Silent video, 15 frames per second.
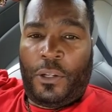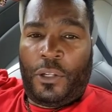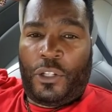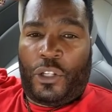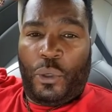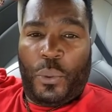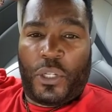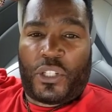
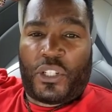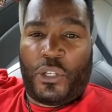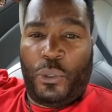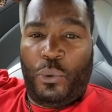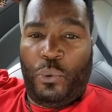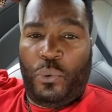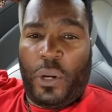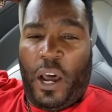to a
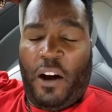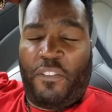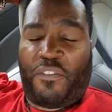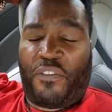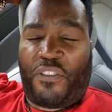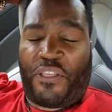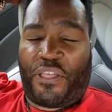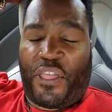tune of
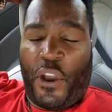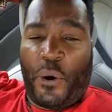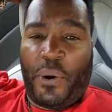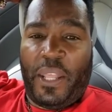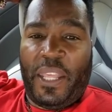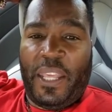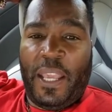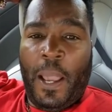
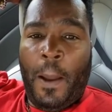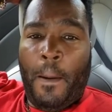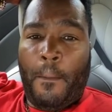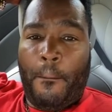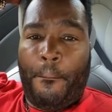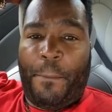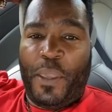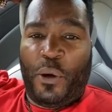$30
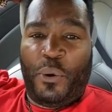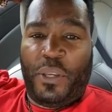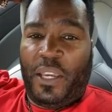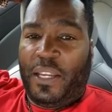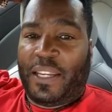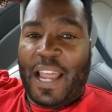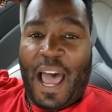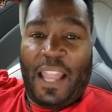
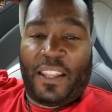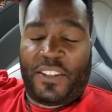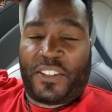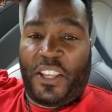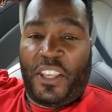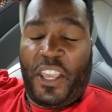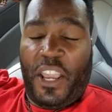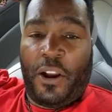billion a
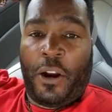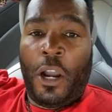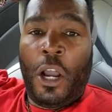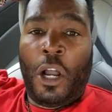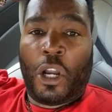year?